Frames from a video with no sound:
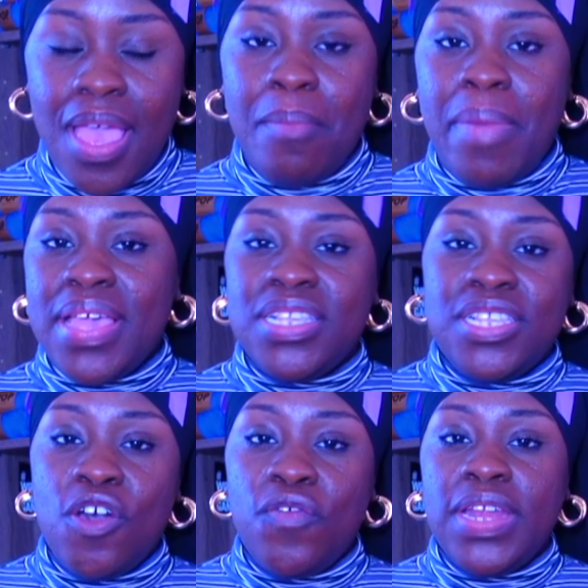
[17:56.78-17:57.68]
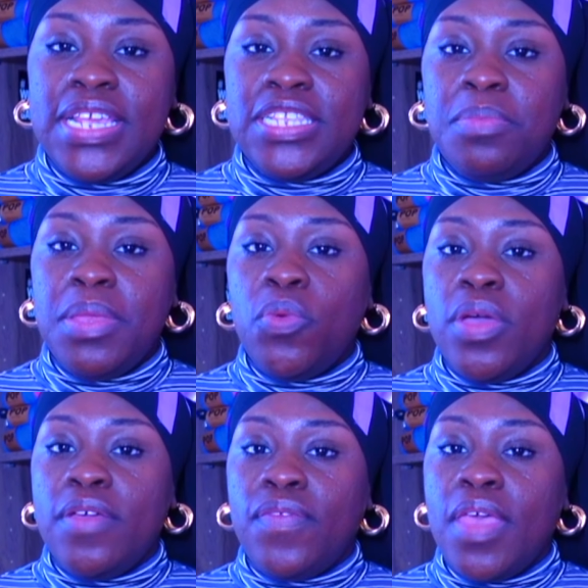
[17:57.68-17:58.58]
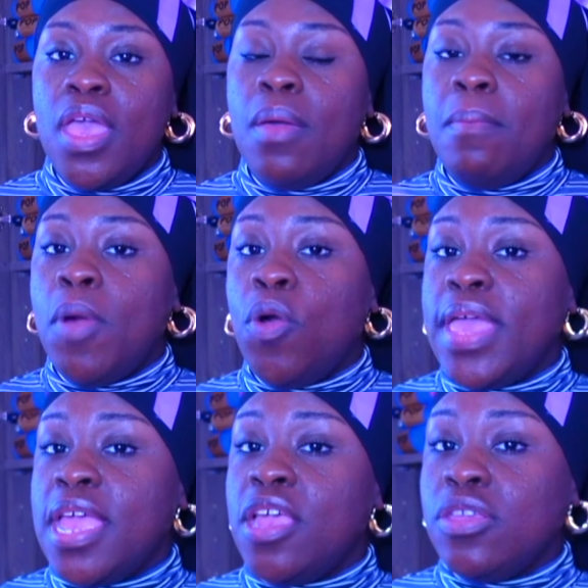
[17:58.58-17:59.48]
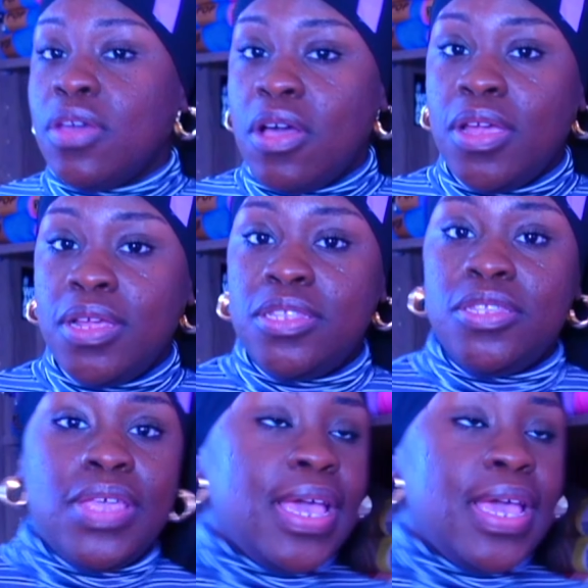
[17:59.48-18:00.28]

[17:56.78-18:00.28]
by itself, it needs to be with mohair yarn. So, yeah,